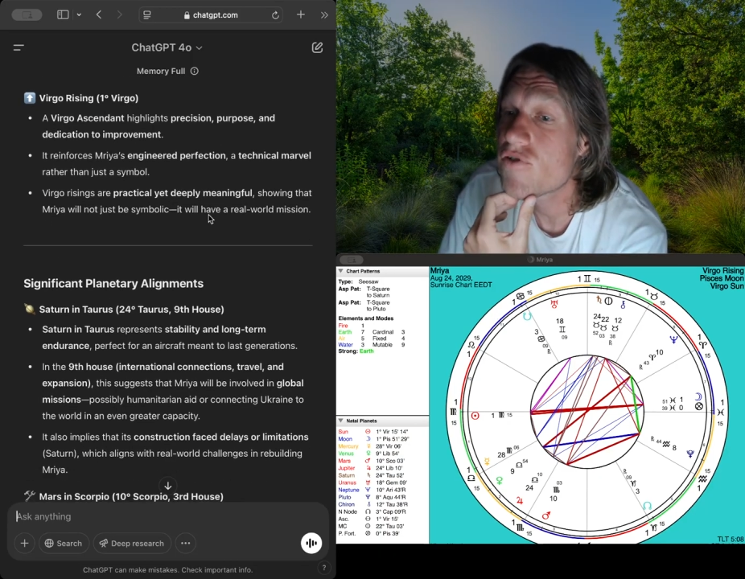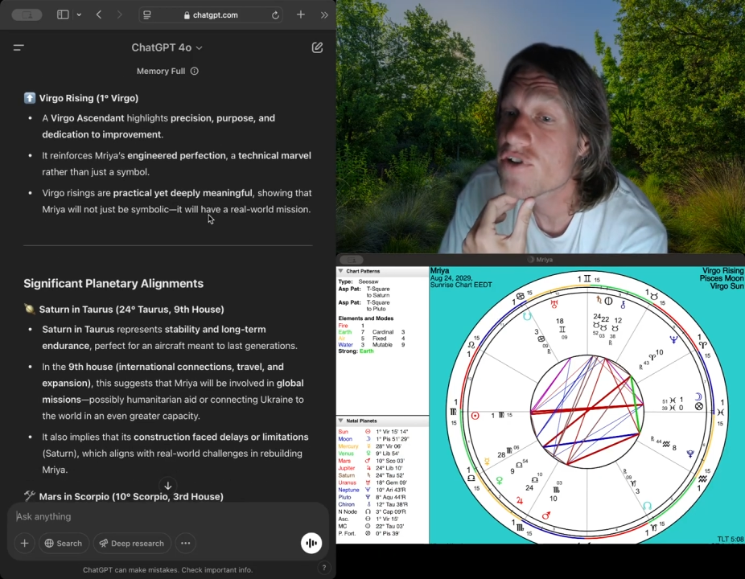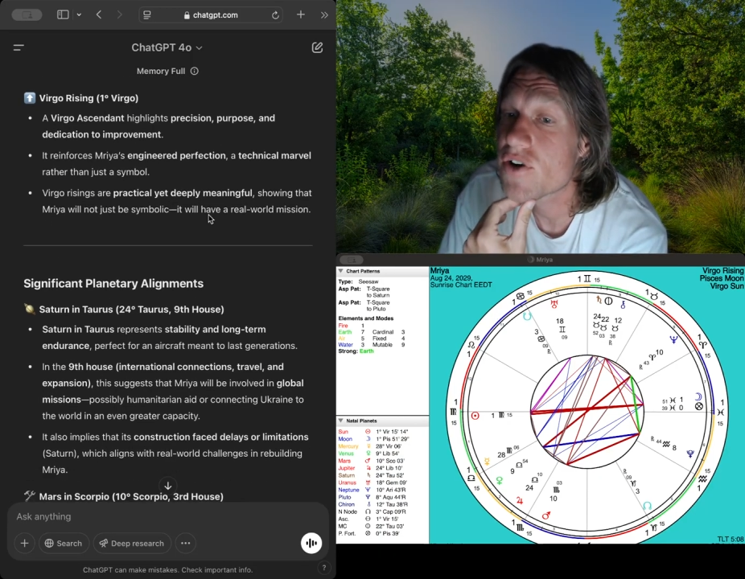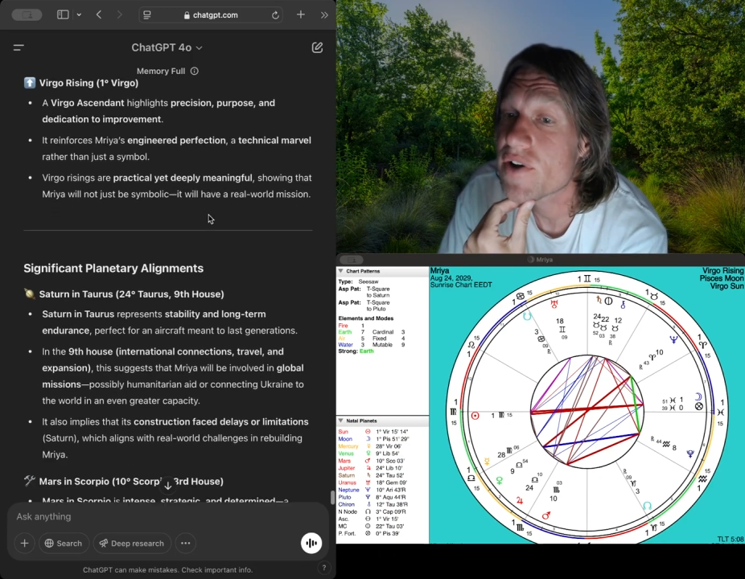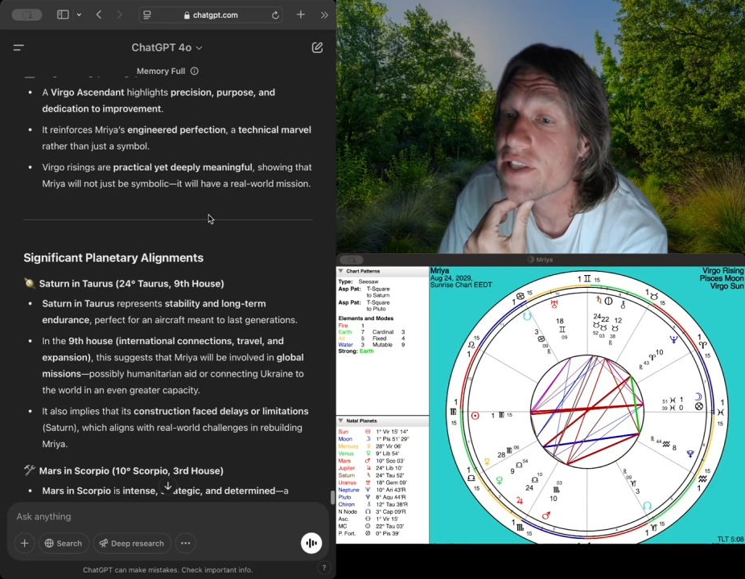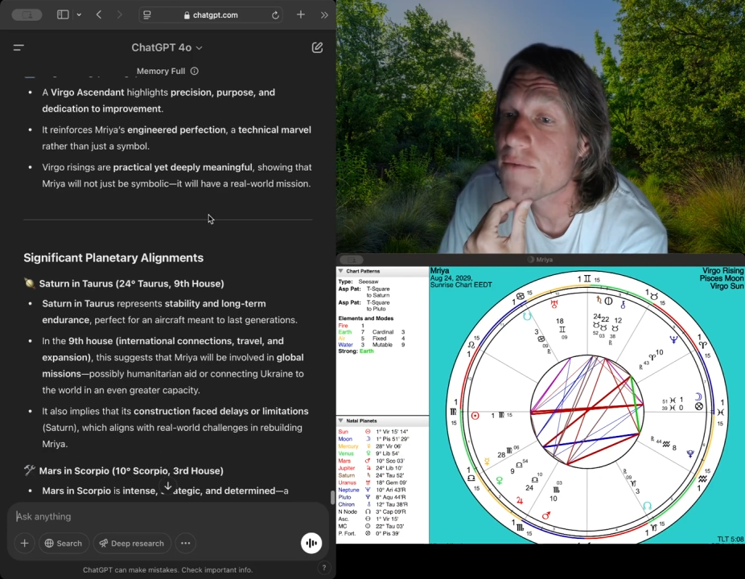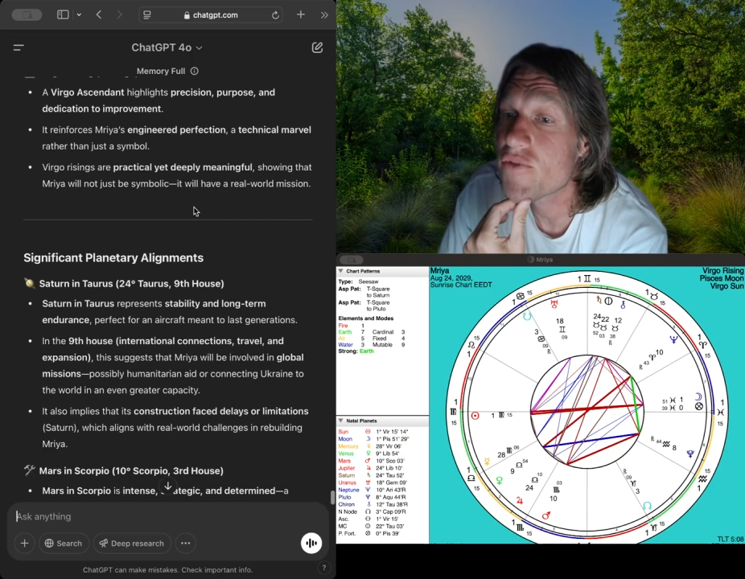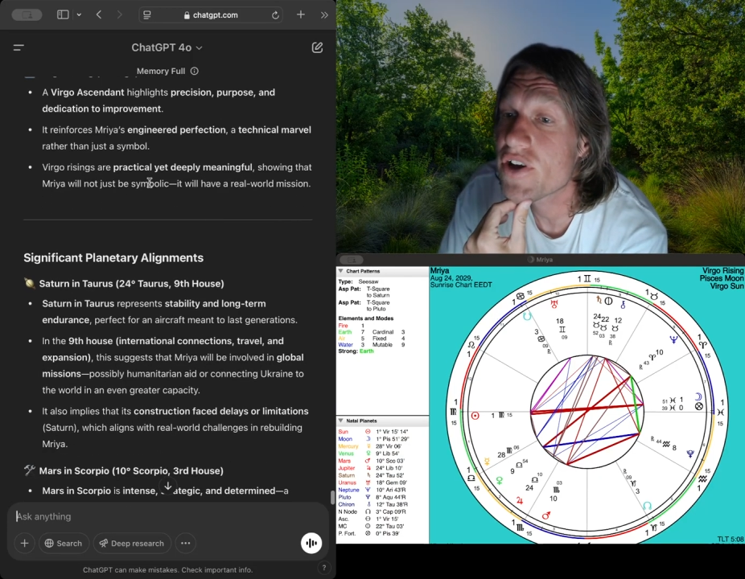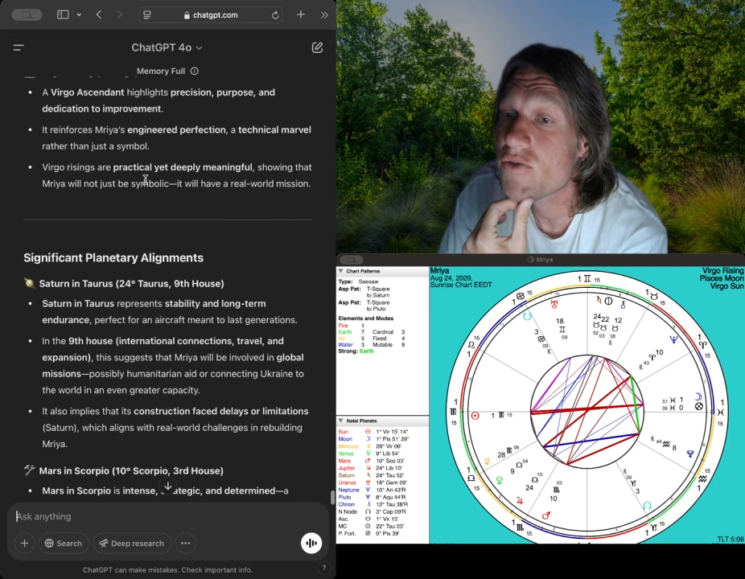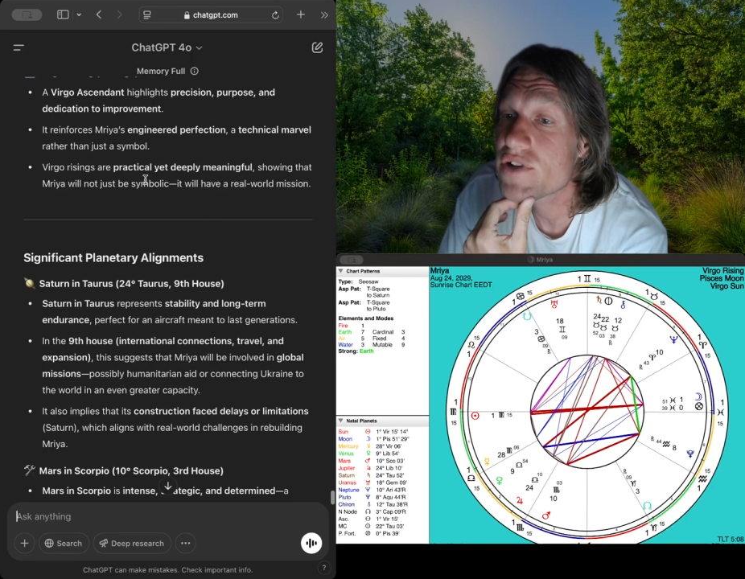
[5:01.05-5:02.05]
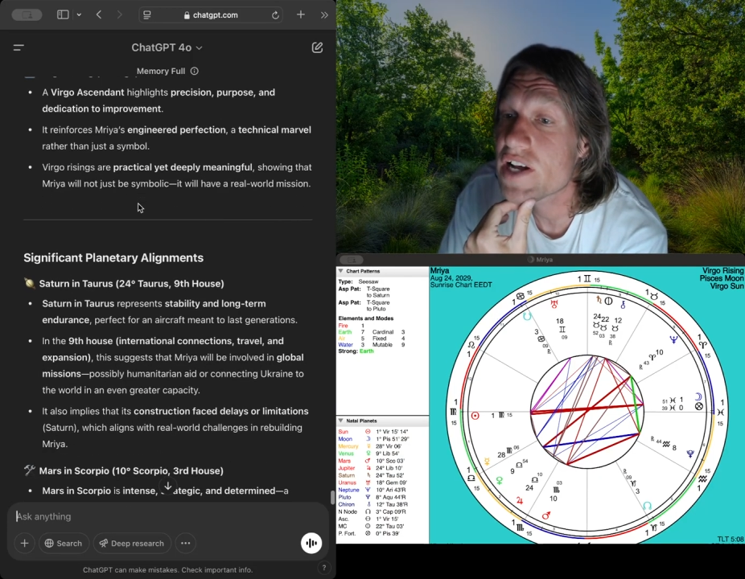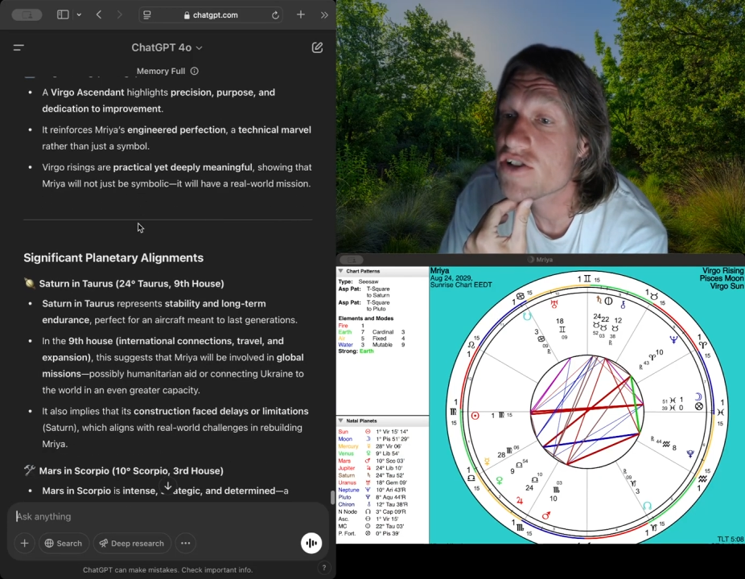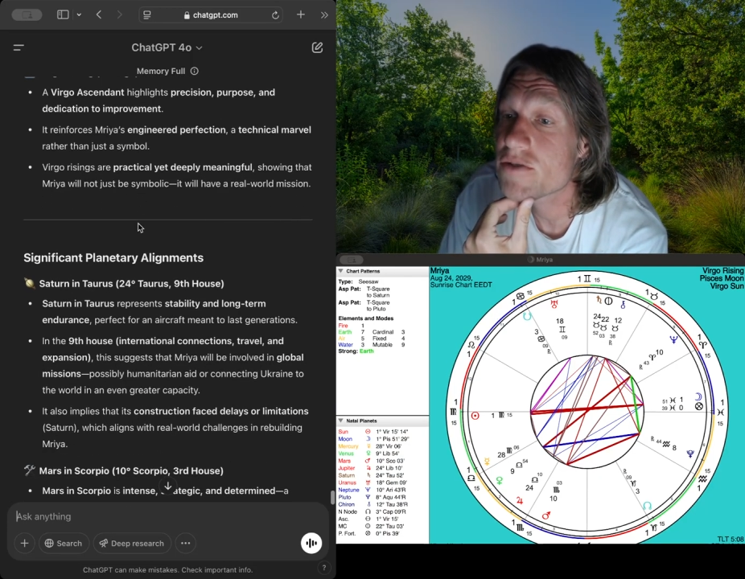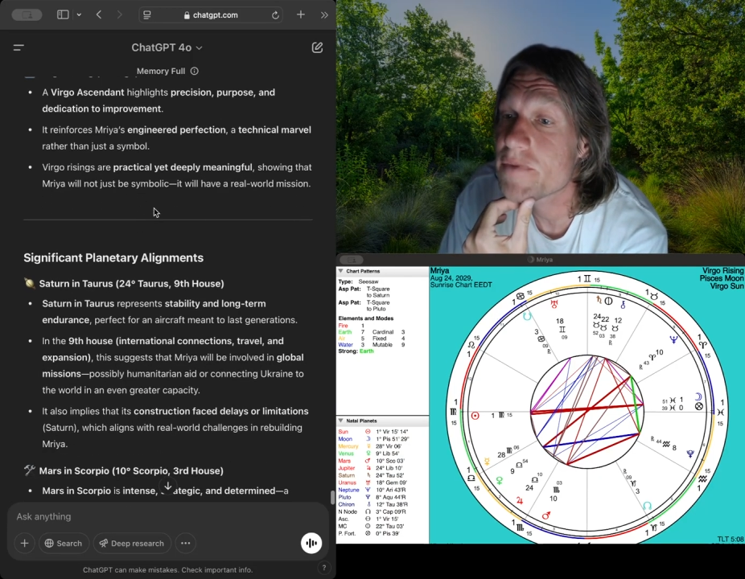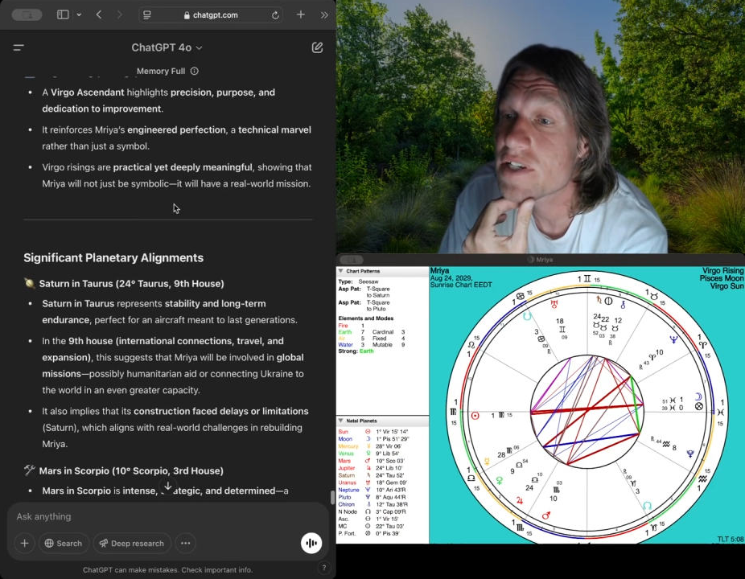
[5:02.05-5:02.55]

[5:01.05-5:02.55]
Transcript: showing that Mriya will not just be